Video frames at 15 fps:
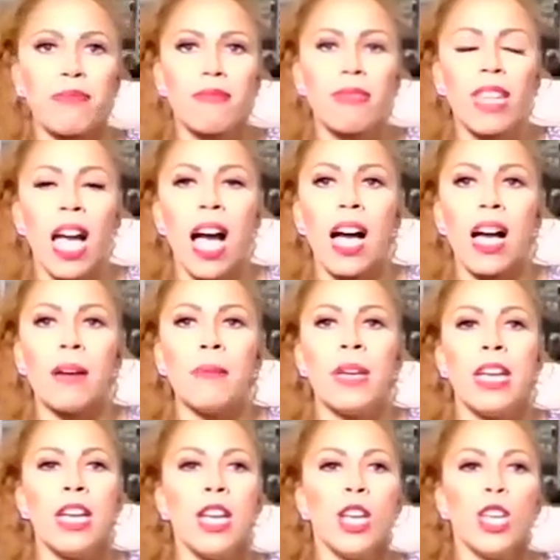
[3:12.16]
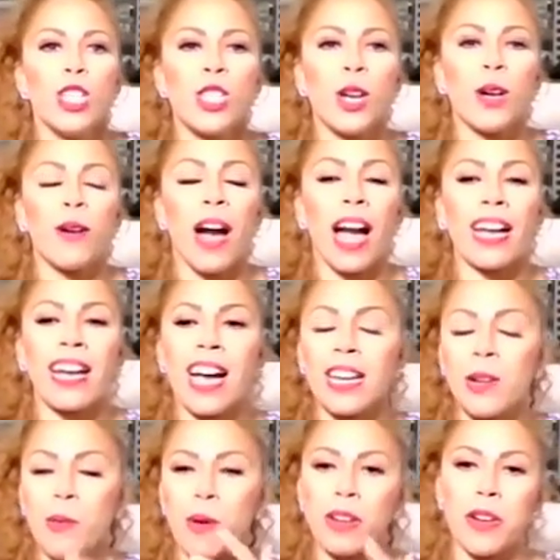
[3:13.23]
So I kind
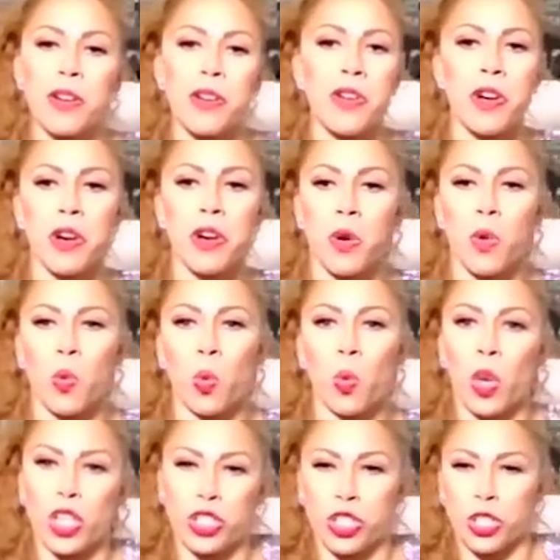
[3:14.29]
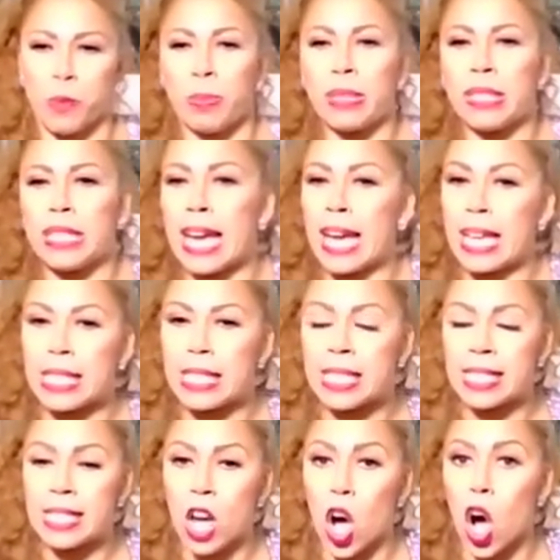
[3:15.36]
of want to know what your plans